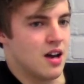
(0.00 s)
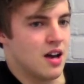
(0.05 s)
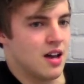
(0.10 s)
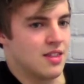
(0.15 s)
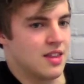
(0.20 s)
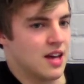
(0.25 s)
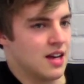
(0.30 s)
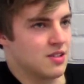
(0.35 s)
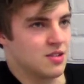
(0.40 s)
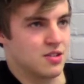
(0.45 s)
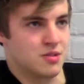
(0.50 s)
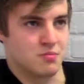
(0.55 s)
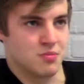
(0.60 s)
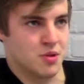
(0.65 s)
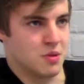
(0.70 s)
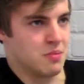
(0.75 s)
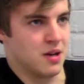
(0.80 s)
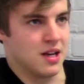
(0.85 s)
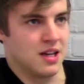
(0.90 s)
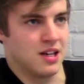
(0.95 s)
that's
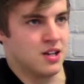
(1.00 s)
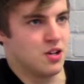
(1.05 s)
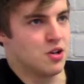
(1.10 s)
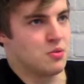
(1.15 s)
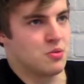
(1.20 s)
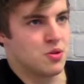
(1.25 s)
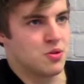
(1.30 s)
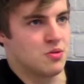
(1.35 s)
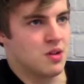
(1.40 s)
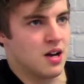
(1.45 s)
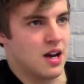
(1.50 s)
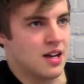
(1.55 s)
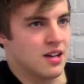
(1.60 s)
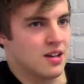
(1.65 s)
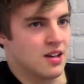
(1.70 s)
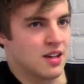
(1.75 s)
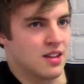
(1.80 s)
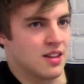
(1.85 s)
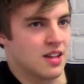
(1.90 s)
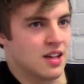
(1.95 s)
completely normal,
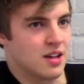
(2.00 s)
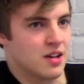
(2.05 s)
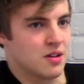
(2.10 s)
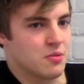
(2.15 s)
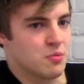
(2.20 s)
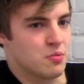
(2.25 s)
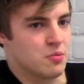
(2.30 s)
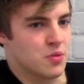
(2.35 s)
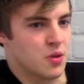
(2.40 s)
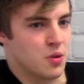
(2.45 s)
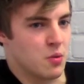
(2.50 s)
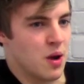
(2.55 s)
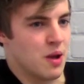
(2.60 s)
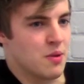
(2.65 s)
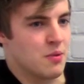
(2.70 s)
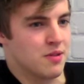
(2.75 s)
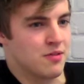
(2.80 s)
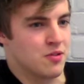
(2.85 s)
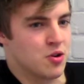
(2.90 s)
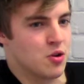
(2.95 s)
and I think the
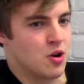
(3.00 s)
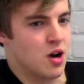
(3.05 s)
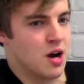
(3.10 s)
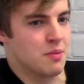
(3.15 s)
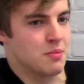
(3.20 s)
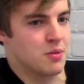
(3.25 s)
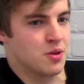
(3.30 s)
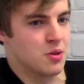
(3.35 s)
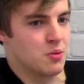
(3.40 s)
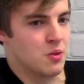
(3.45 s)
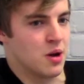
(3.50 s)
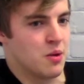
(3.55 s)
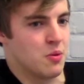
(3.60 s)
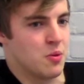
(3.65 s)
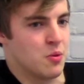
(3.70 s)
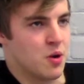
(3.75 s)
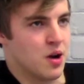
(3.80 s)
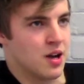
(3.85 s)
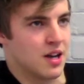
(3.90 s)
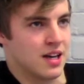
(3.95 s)
way we've caught up and the way
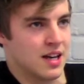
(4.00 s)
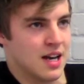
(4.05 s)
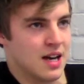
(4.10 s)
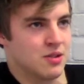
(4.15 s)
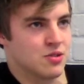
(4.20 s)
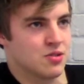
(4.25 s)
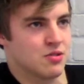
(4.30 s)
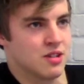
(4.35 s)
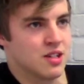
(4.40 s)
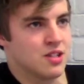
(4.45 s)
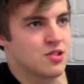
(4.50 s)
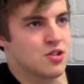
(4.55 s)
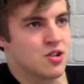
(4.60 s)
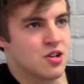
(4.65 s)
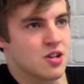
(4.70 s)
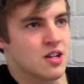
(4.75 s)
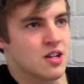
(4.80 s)
we're working now is really strong.